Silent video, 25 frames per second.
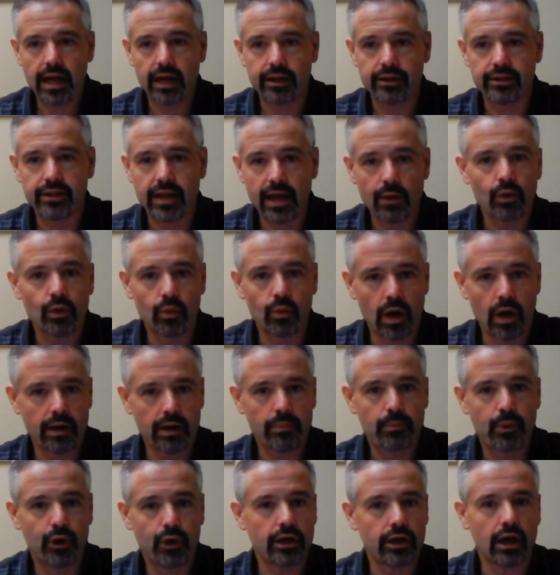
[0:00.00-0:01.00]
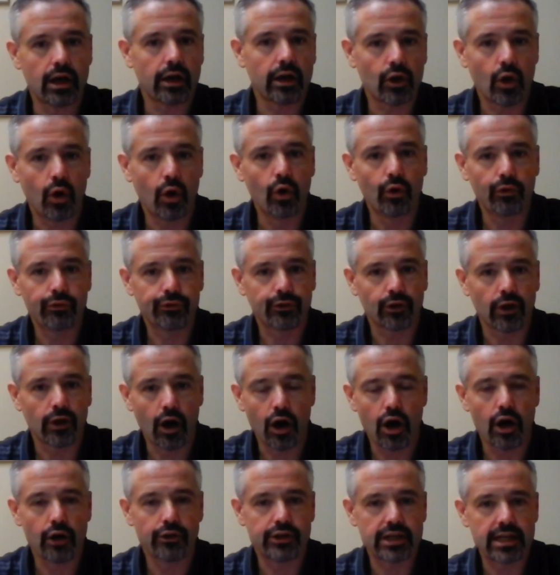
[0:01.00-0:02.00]
they would want to put it on hold for
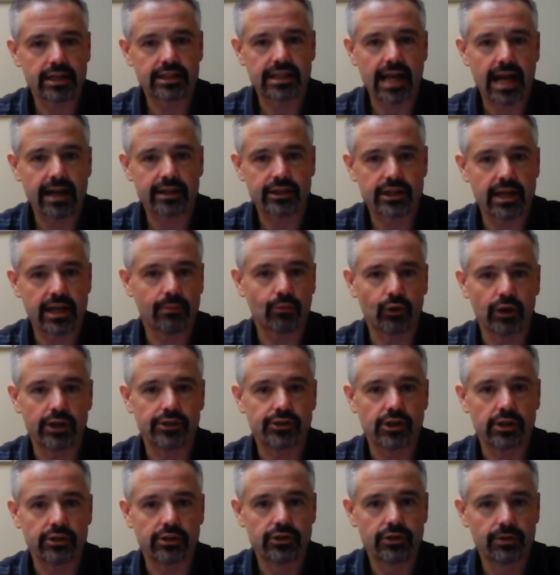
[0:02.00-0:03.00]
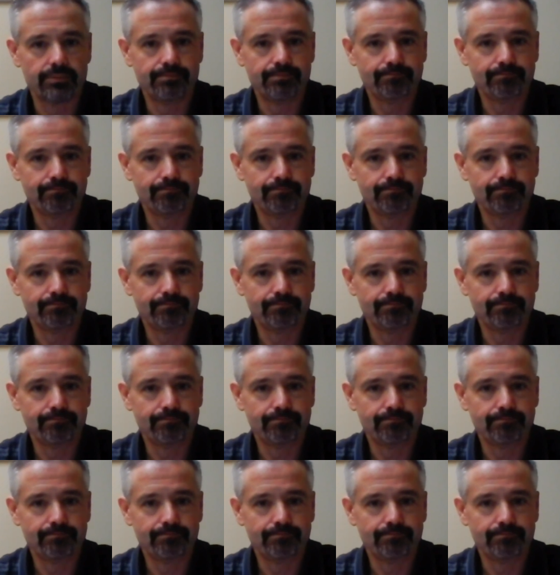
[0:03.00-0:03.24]
all the exact same reasons.